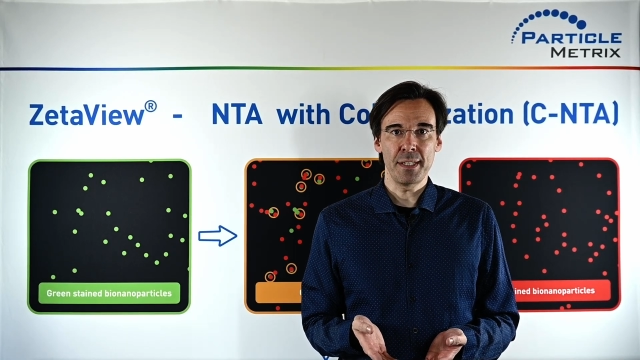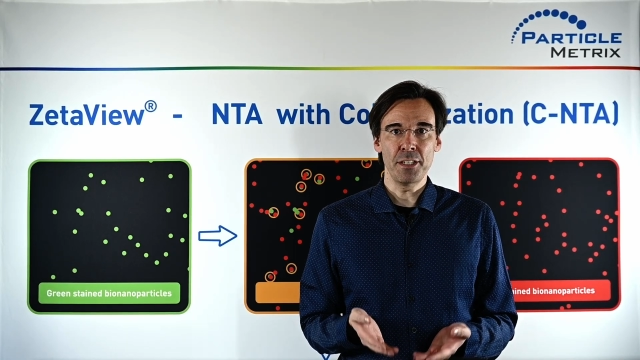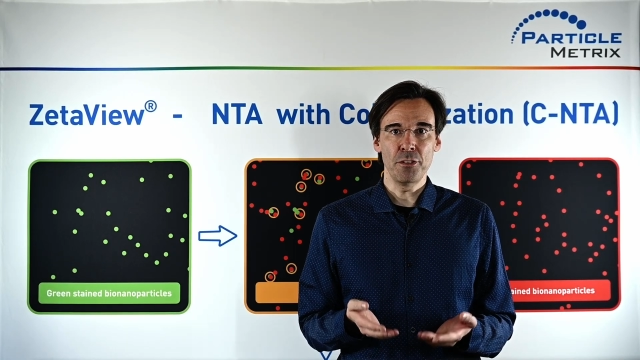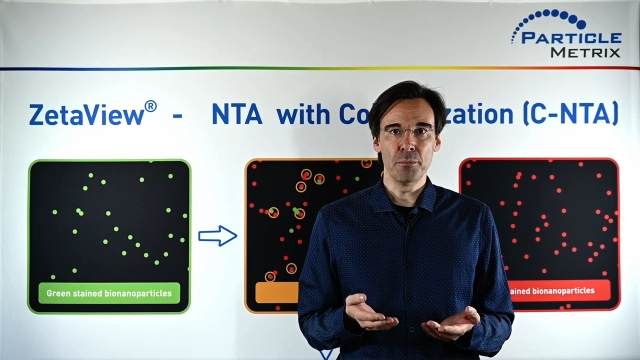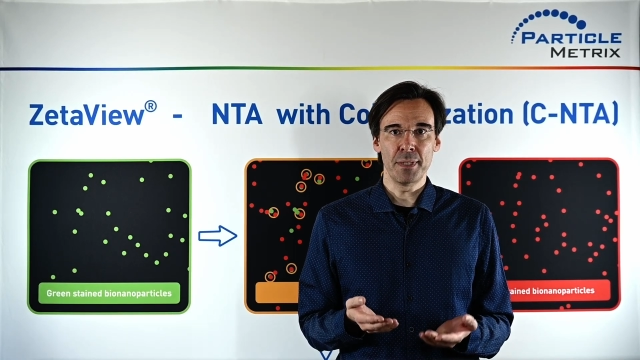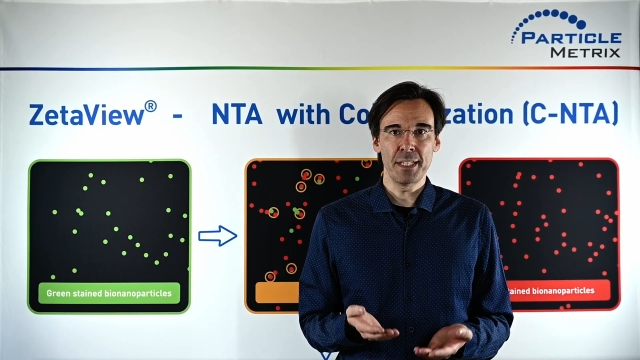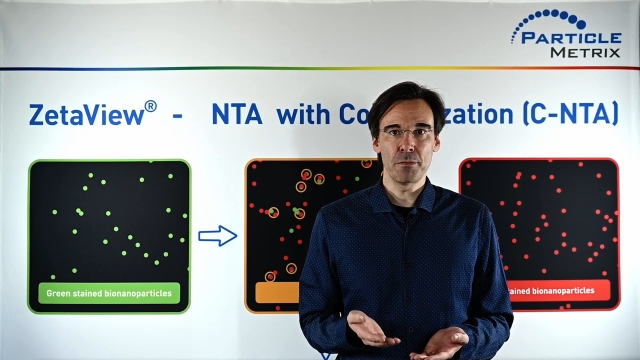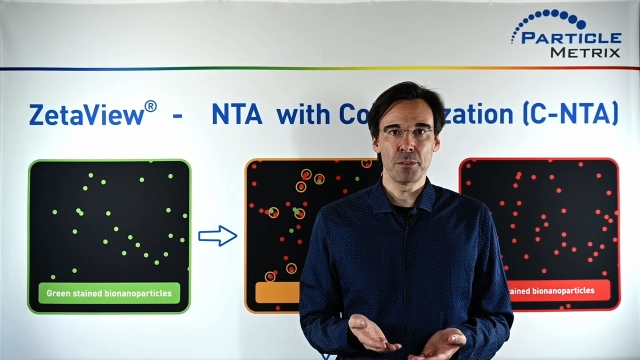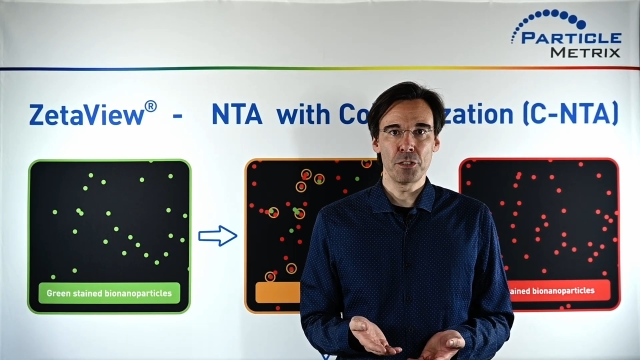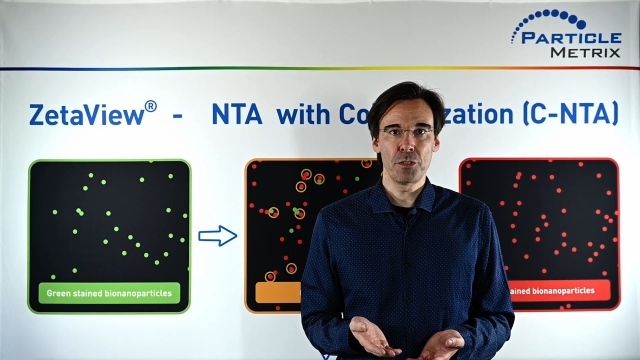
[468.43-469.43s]
and you might
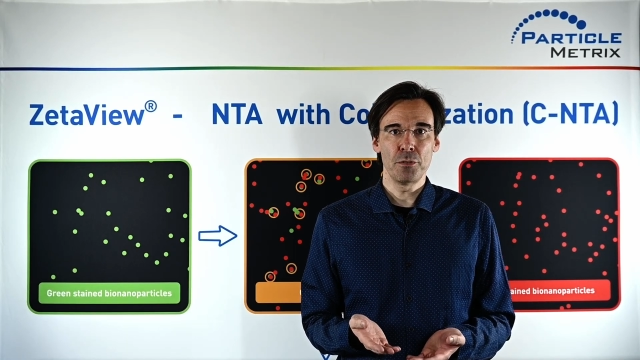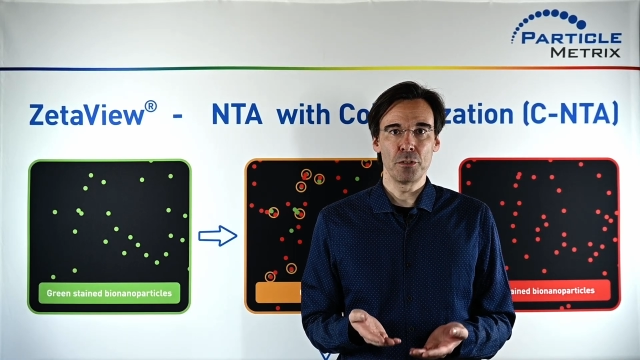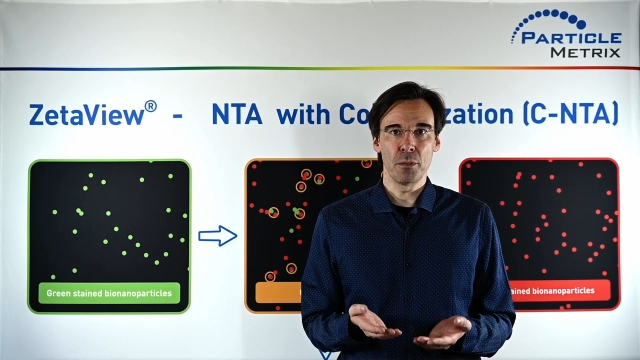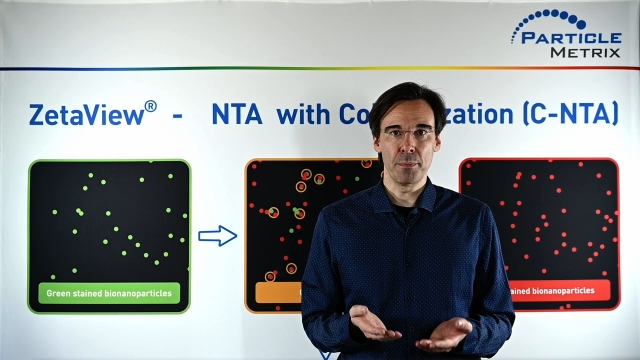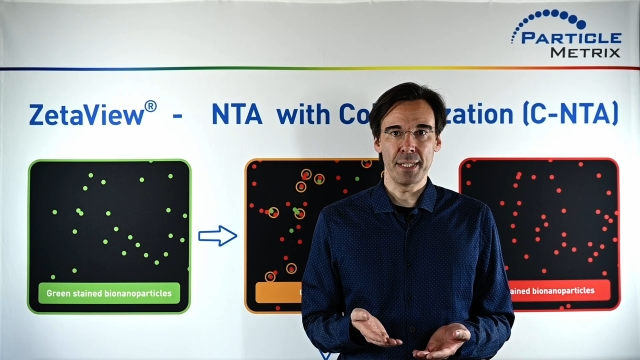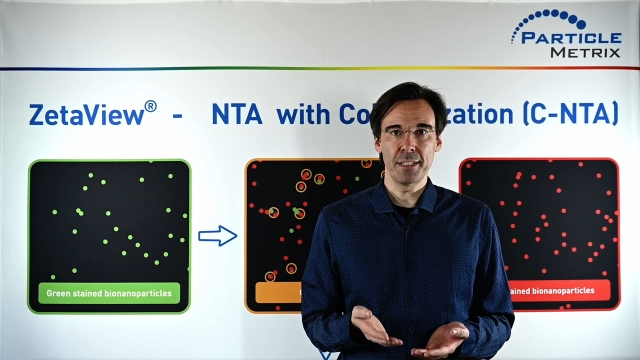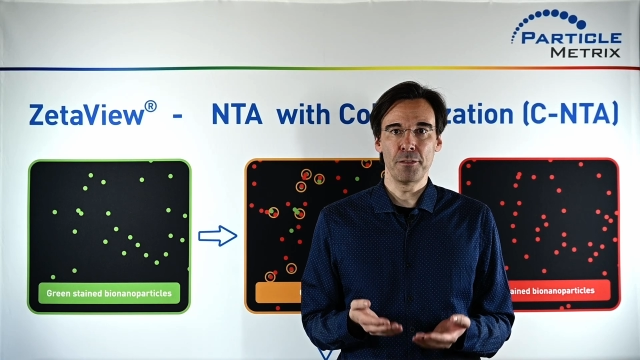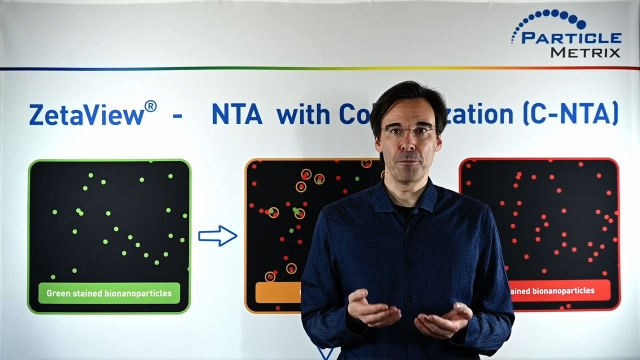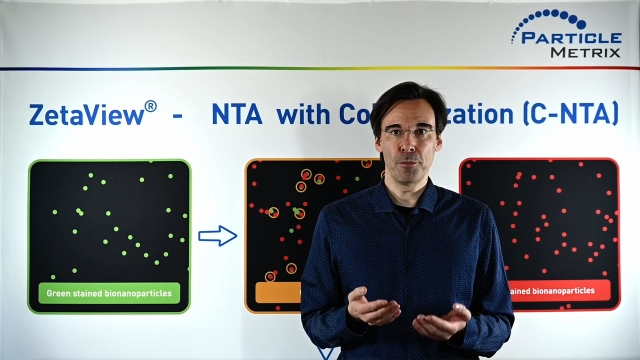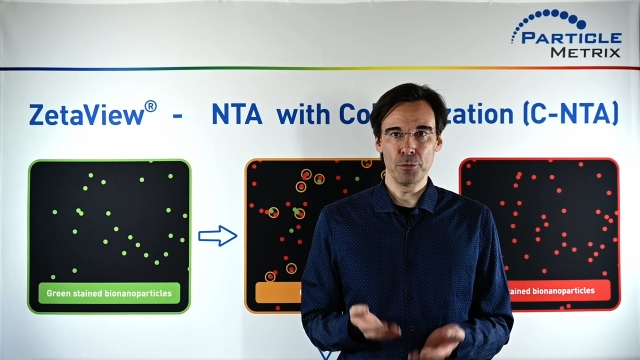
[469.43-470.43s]
want to combine
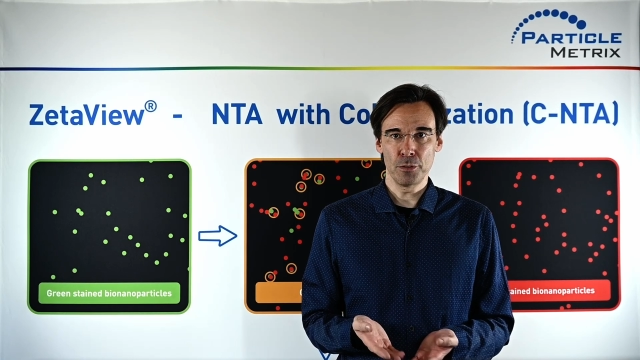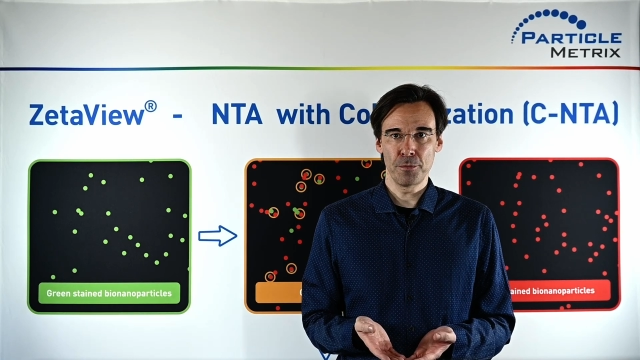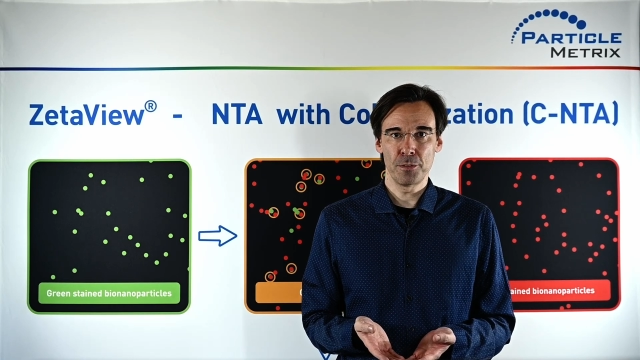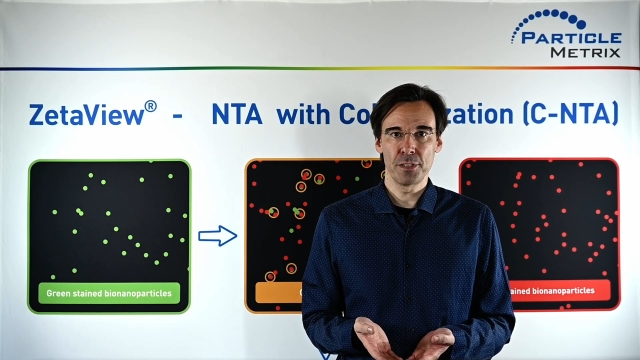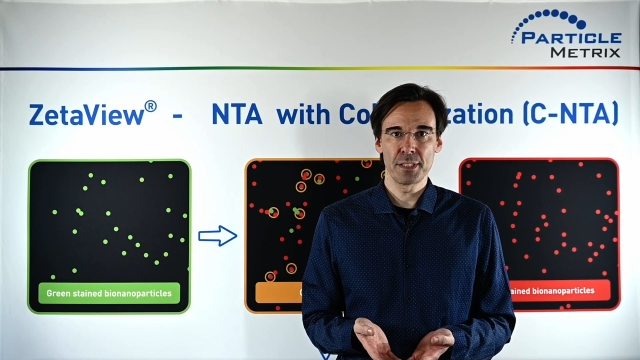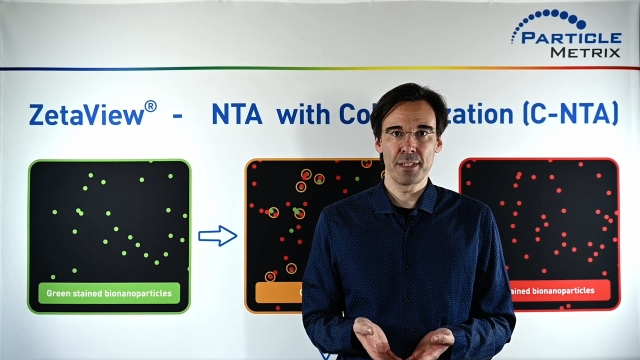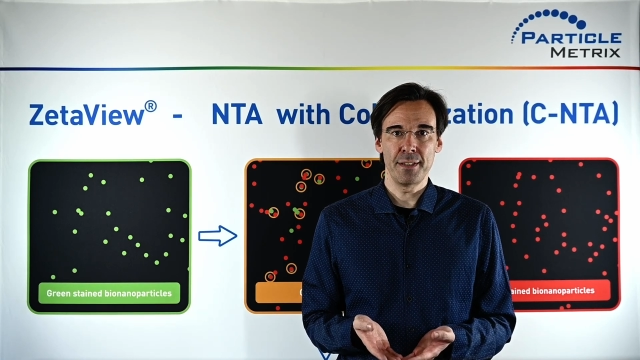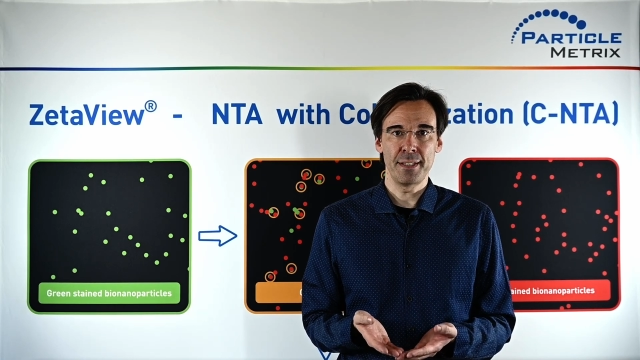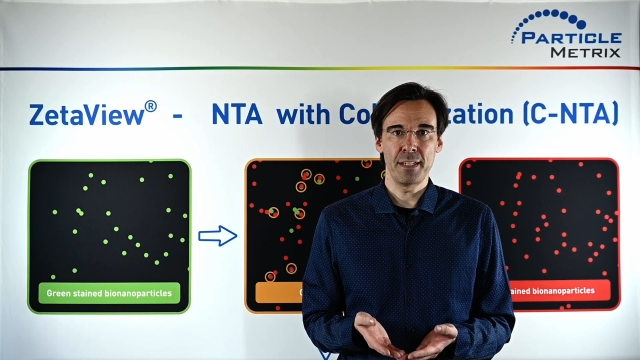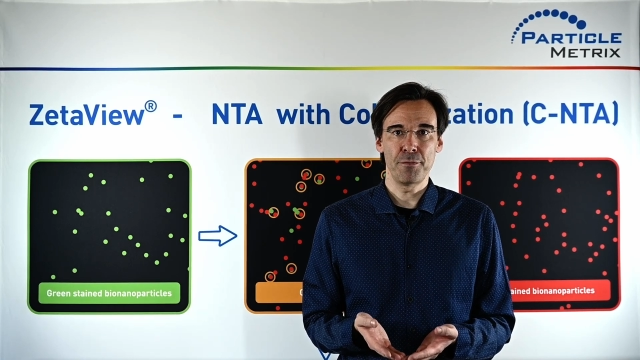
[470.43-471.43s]
fluorophores
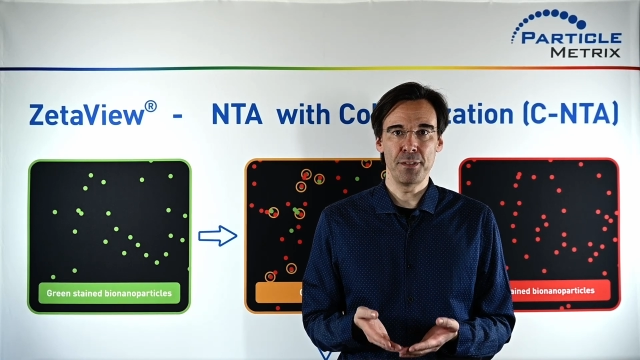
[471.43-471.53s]
that have